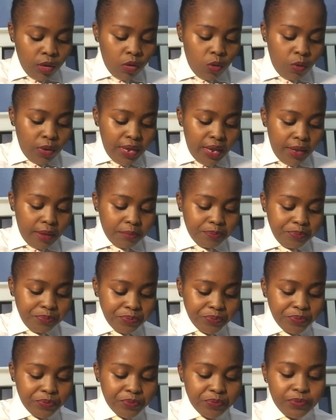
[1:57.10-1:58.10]
Okay.
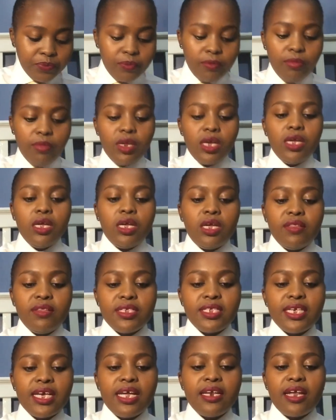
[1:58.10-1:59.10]
The
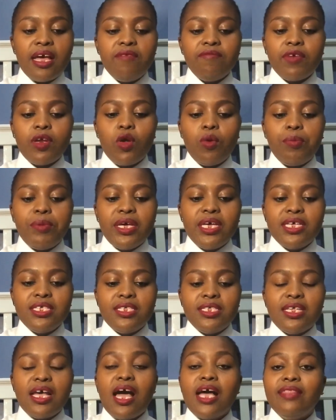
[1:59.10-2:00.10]
second envelope
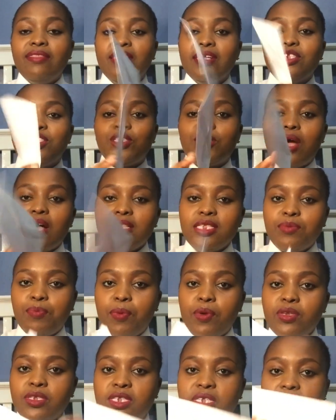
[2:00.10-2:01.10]
is the
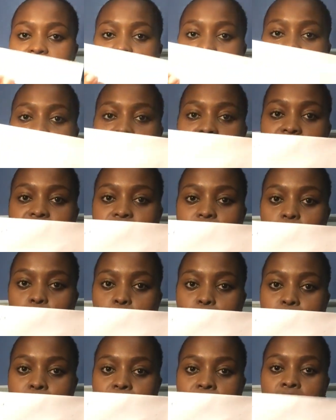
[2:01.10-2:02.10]
transport
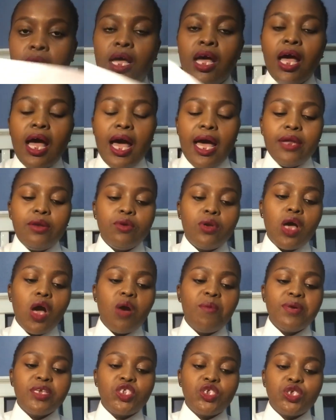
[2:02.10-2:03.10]
envelope. I know
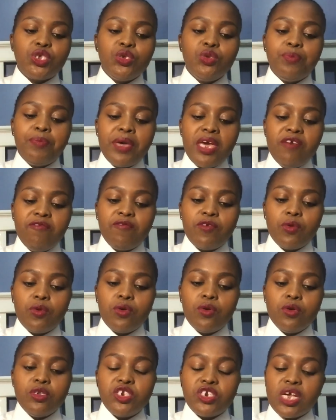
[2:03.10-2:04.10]
how much you pay
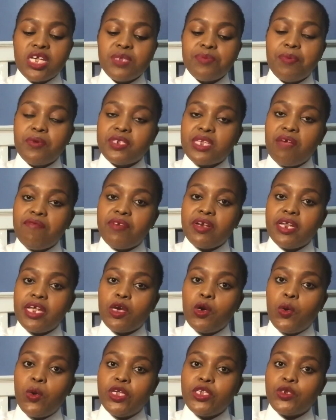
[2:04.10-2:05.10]
for transport every
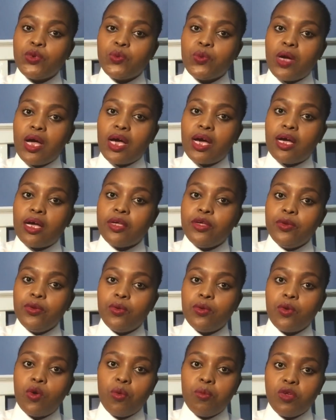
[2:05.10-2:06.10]
day going to work, you
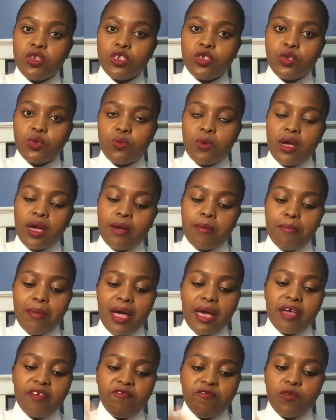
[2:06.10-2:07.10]
know, commuting to work
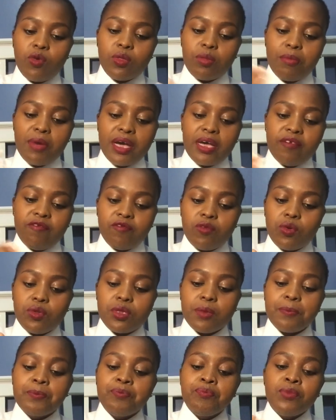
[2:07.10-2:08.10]
back and
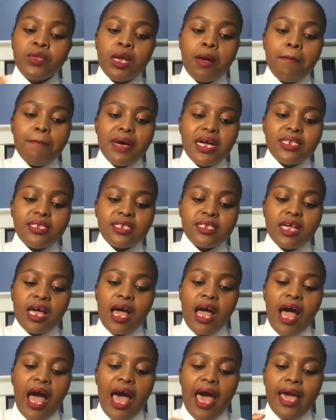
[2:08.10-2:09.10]
forth. But
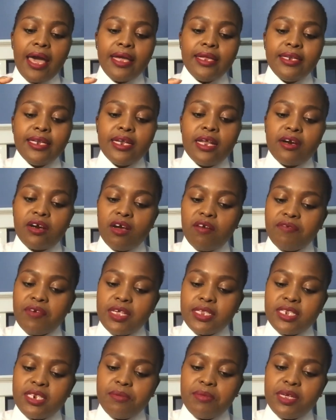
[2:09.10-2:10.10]
I did a rough
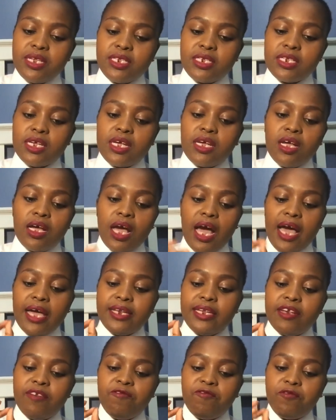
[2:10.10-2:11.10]
estimate. I
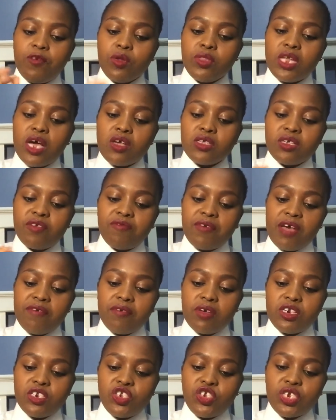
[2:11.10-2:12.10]
did
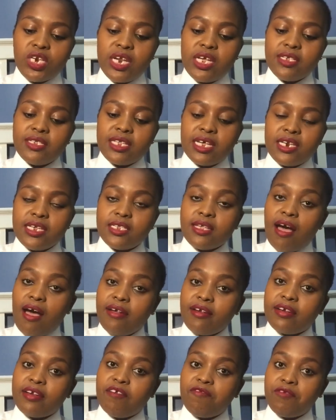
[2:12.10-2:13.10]
4,500 shillings, that is
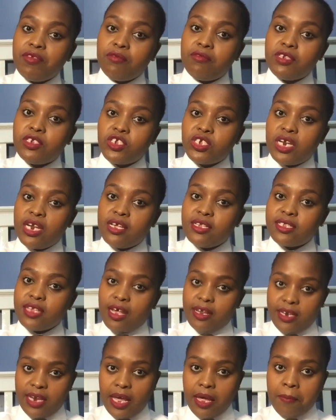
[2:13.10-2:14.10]
150 shillings
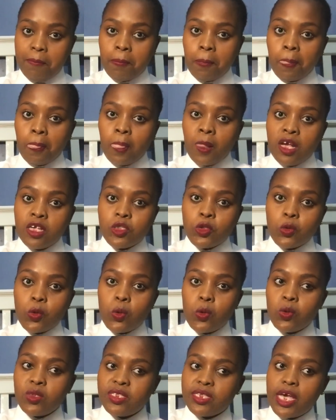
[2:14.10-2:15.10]
a day.
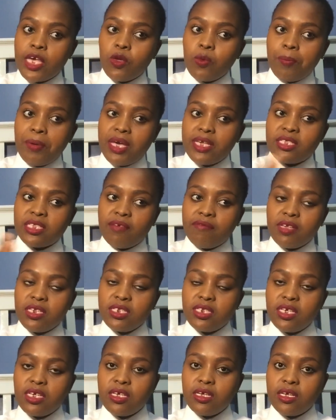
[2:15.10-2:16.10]
So say you pay
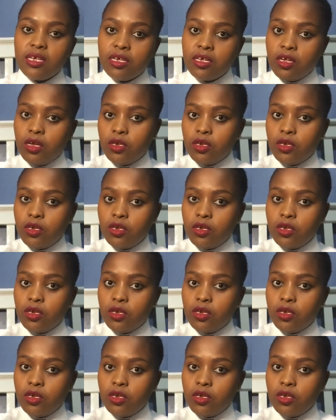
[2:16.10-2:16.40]
70